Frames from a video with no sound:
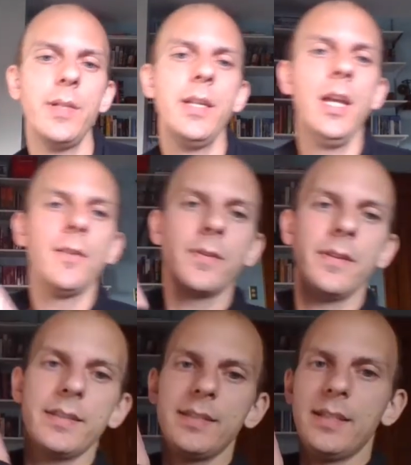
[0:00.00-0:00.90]
We For
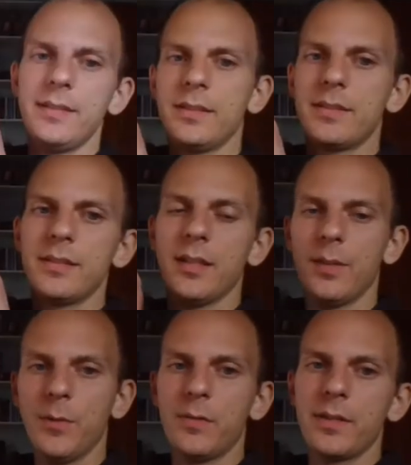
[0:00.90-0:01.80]
this sentence
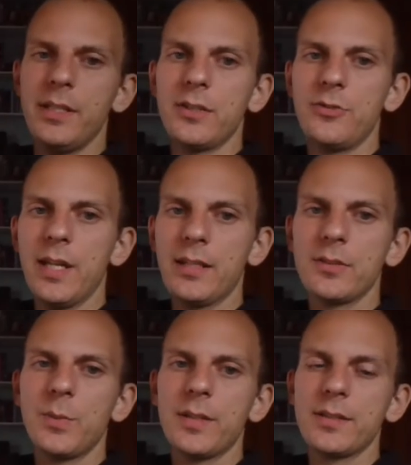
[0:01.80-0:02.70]
um, over here,
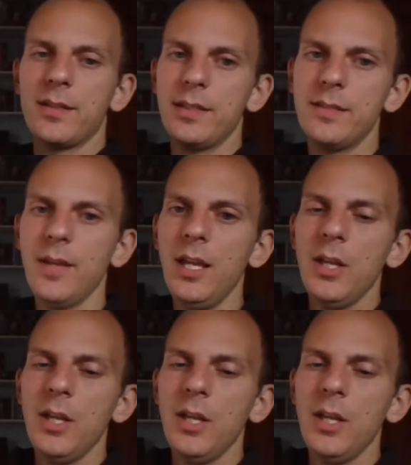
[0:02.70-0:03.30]
Janice wants to leave,